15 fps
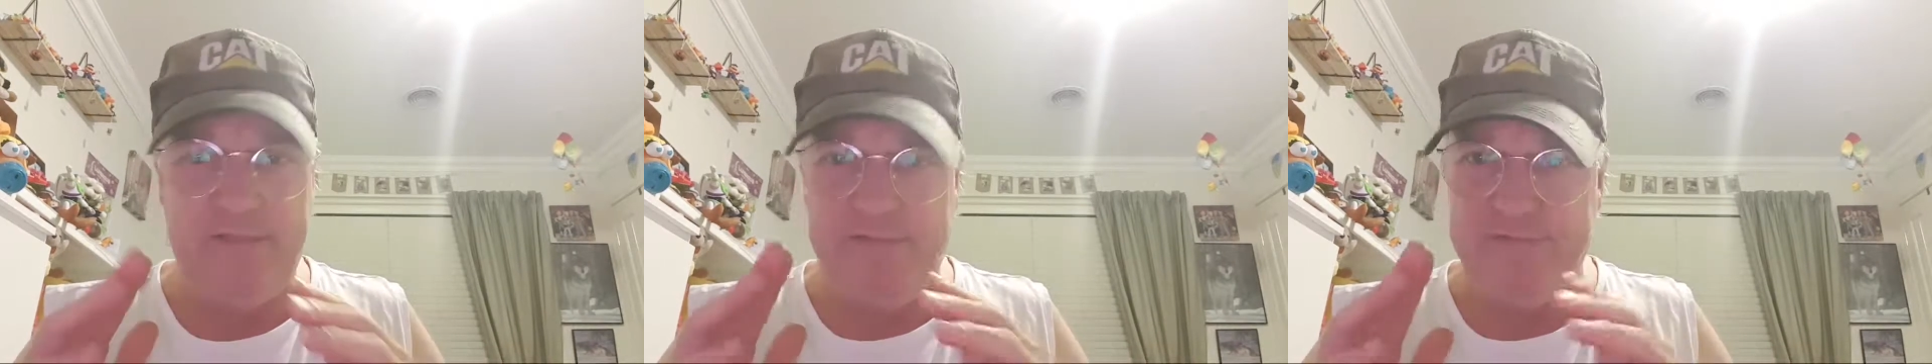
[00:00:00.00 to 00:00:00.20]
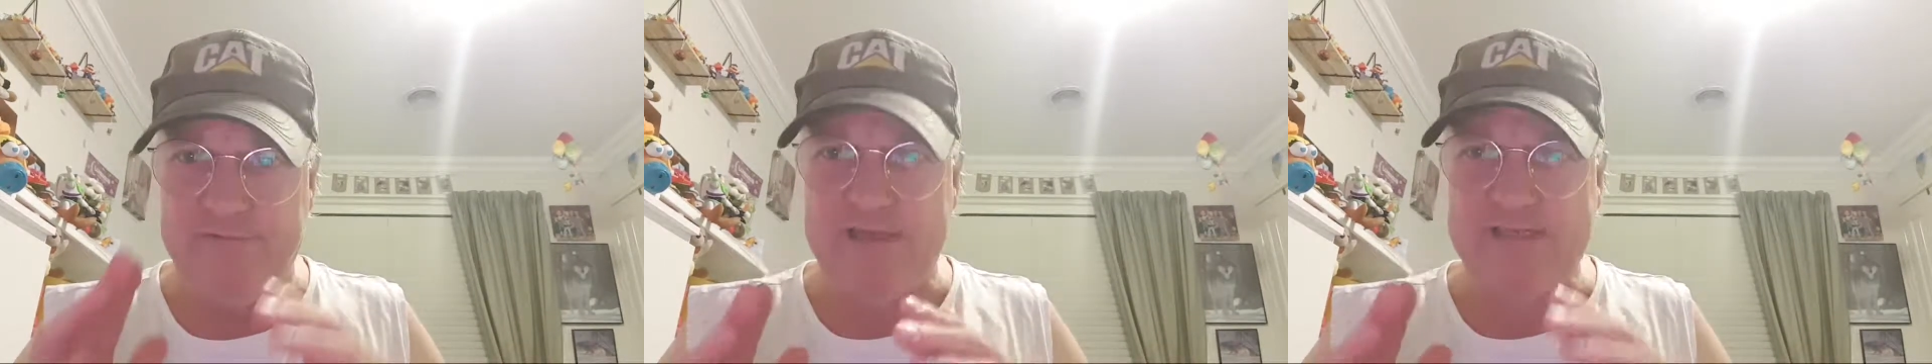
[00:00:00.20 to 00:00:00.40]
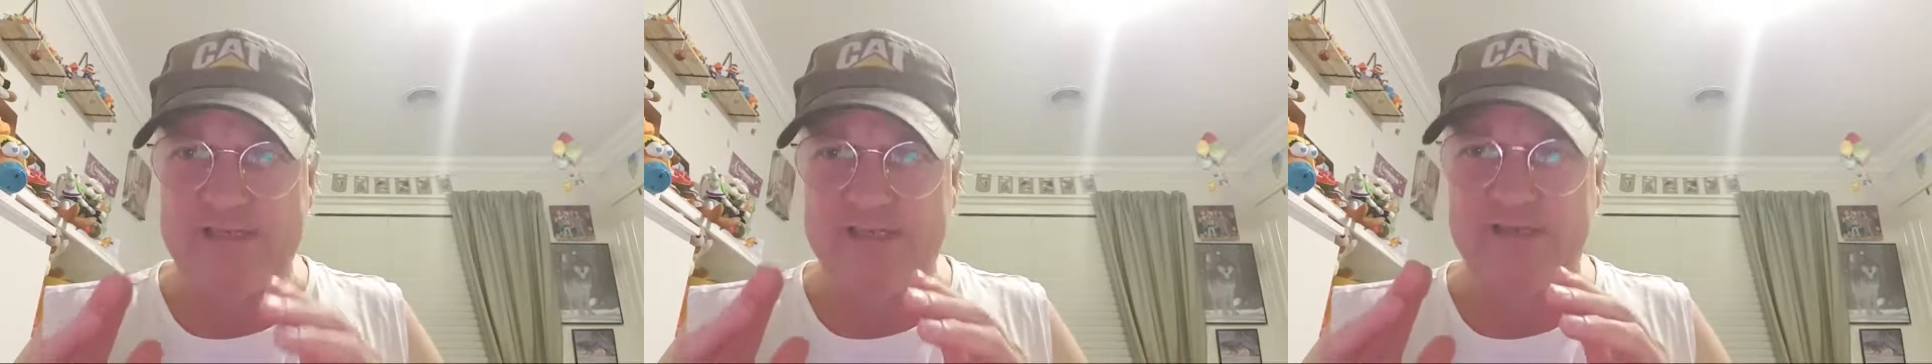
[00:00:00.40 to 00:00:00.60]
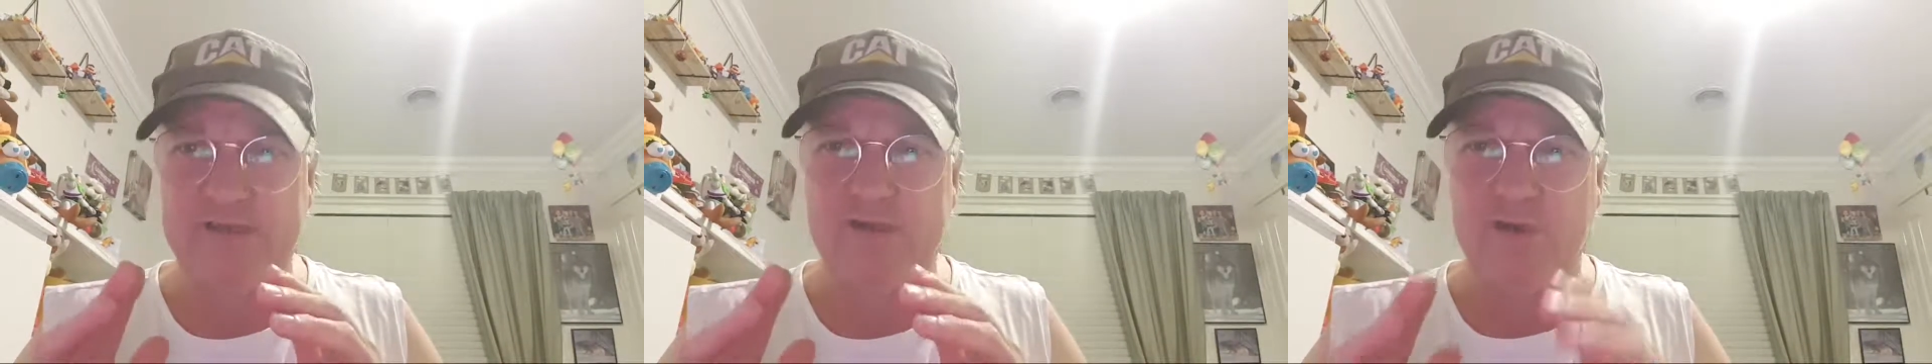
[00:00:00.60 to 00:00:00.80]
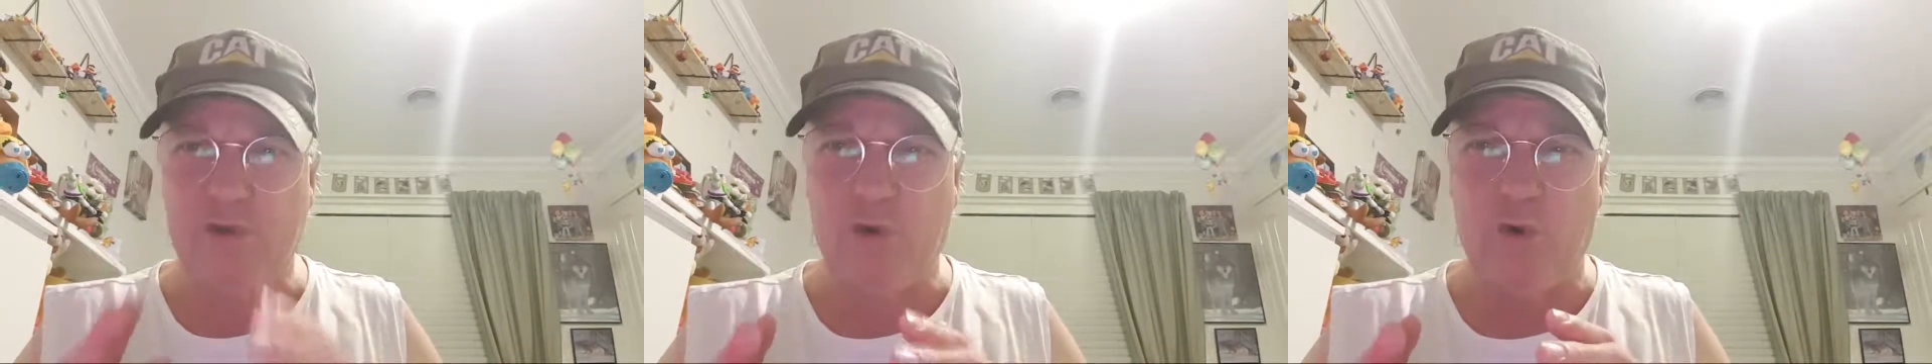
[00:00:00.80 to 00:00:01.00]
that's the
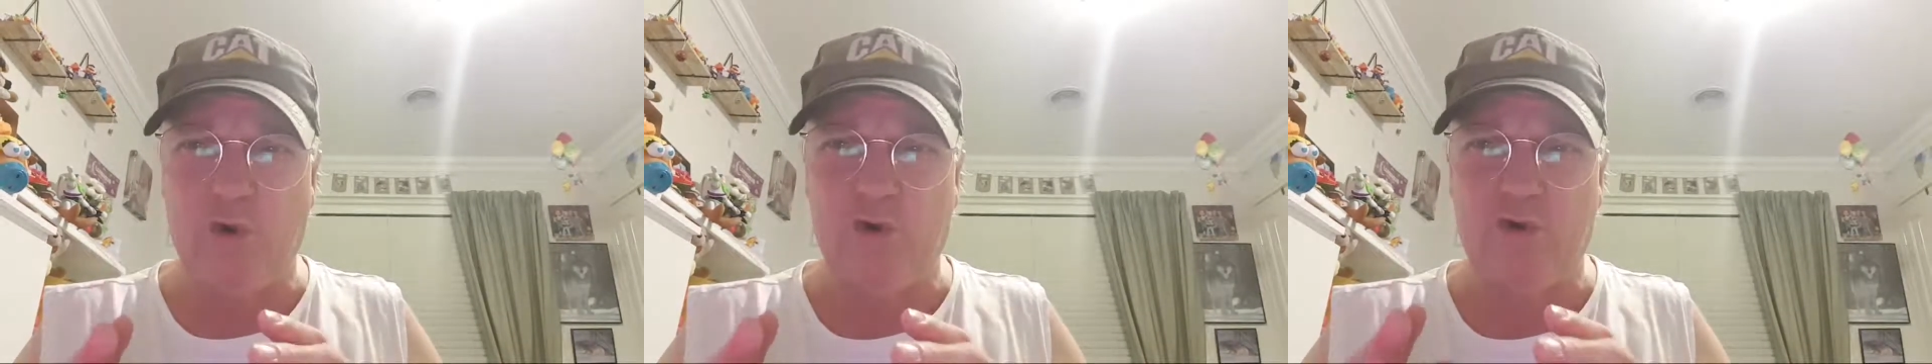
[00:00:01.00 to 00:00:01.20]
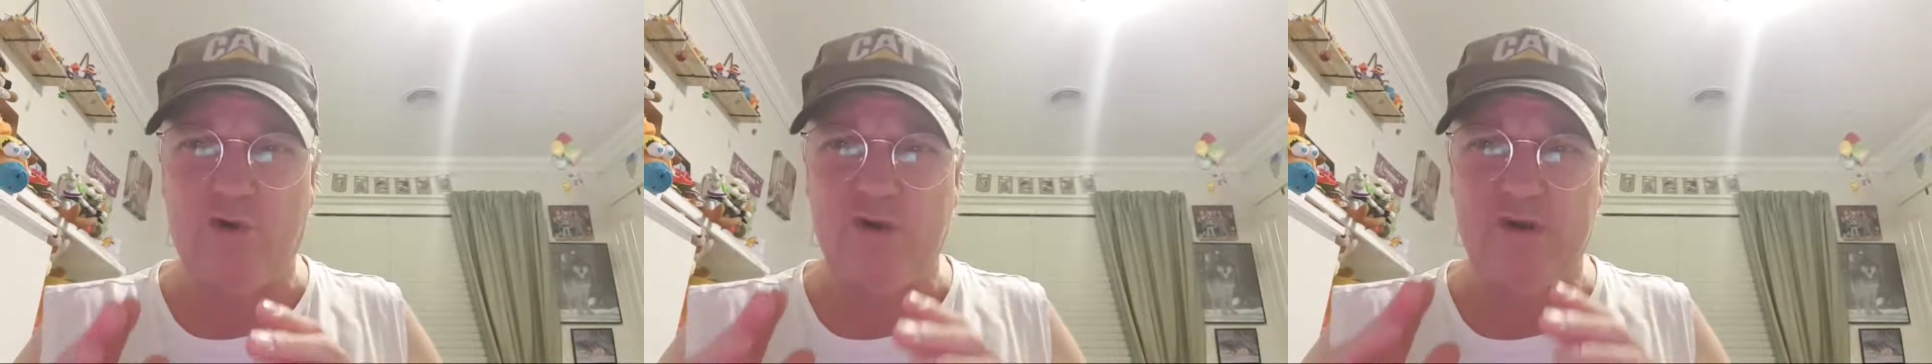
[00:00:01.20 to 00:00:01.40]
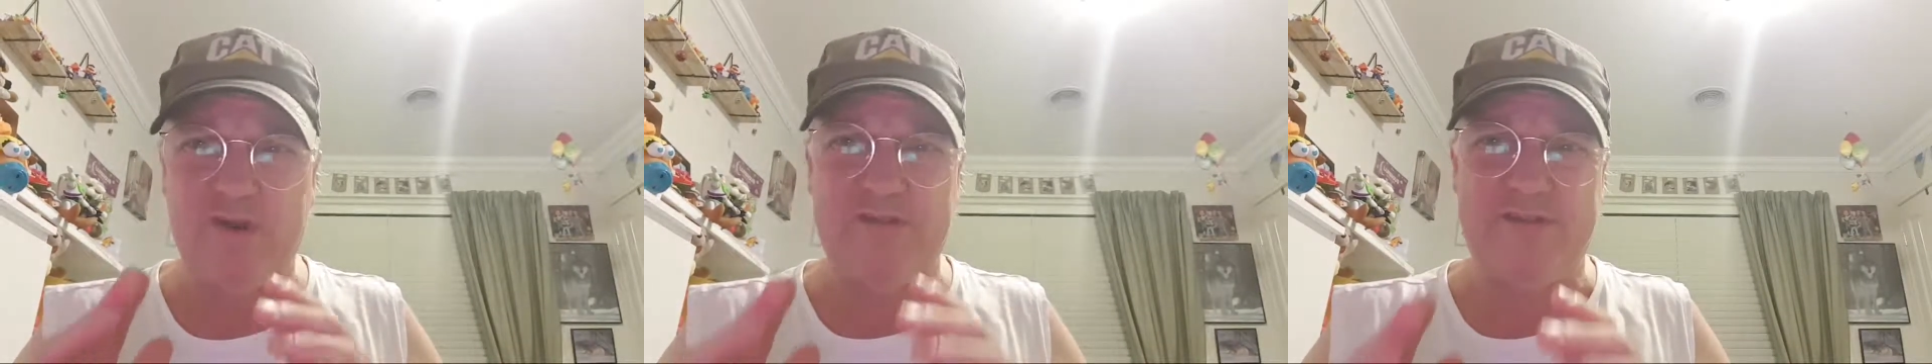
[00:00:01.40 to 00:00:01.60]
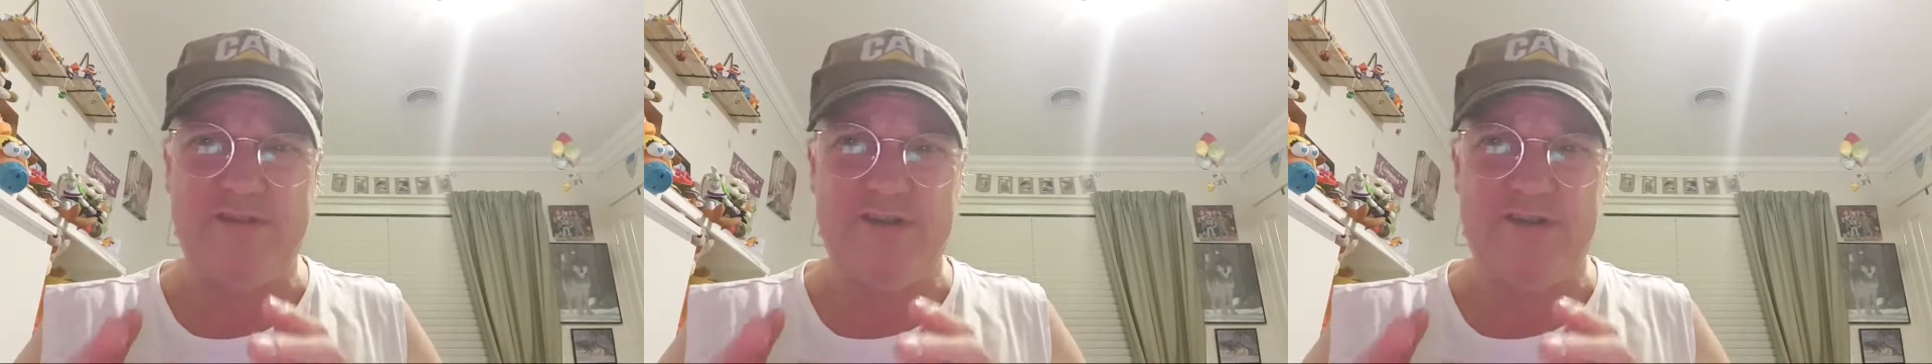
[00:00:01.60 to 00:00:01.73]
core of